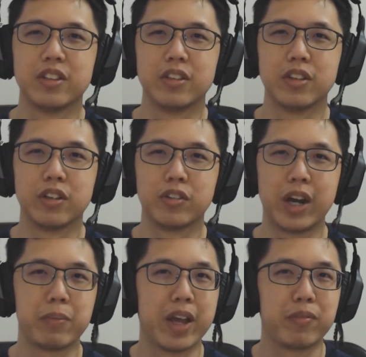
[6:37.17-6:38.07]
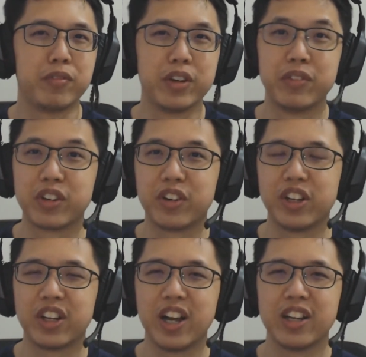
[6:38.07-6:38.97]
Grab app favorite credit
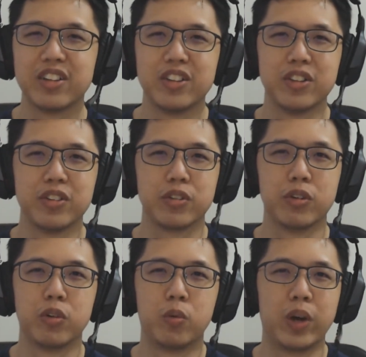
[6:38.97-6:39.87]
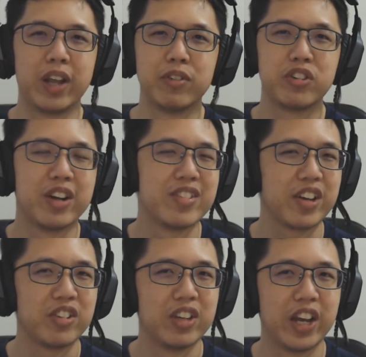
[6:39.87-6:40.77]
card. So whatever
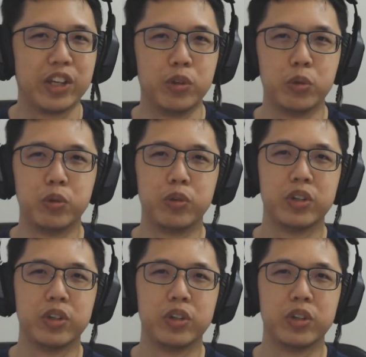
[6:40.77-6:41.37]
transaction I do